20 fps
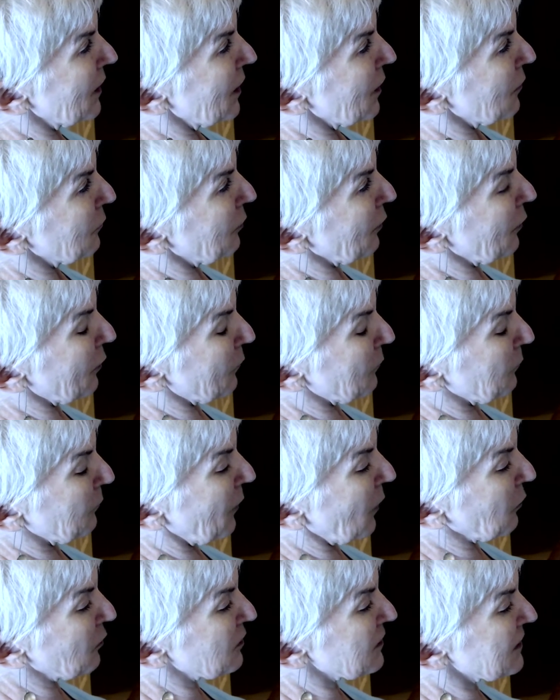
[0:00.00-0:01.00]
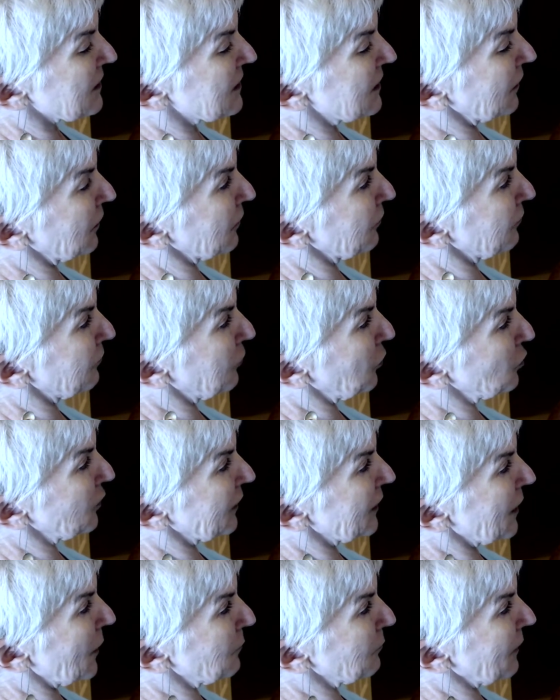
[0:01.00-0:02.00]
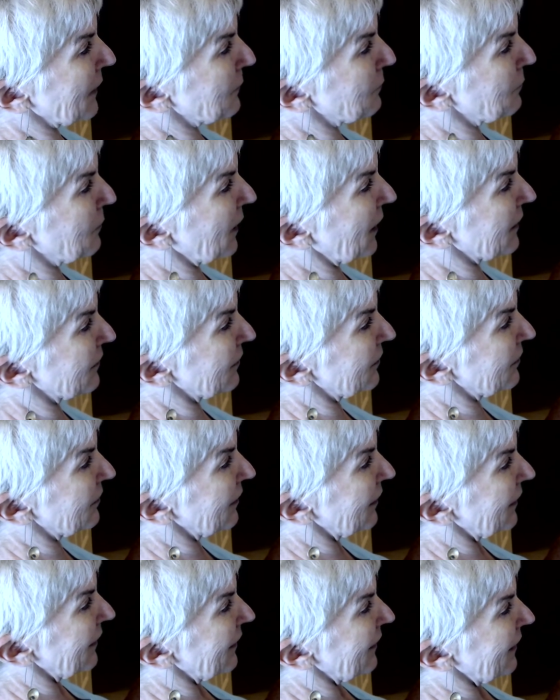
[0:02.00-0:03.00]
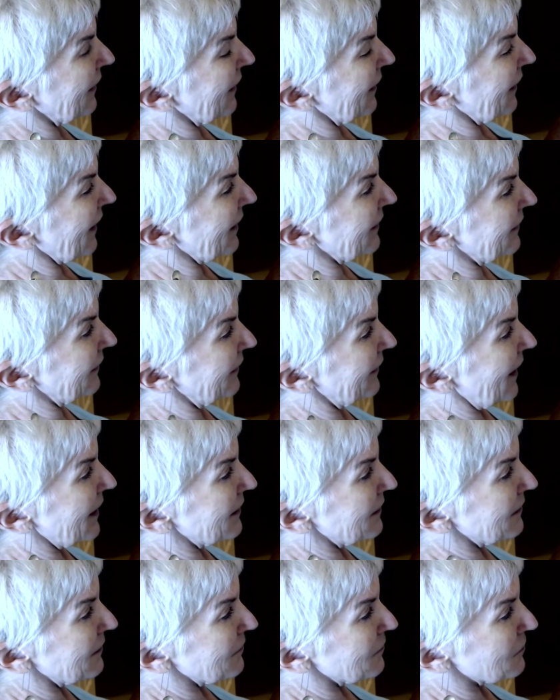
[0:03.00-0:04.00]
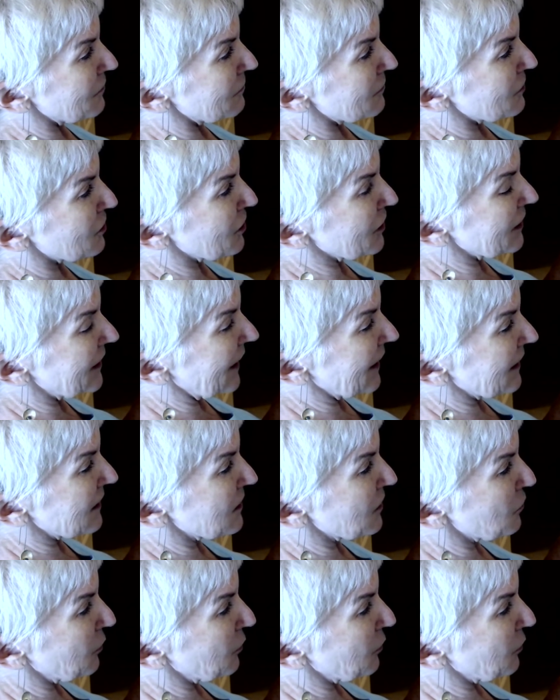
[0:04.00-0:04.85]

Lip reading: but were still folded up like buds. And then she danced with the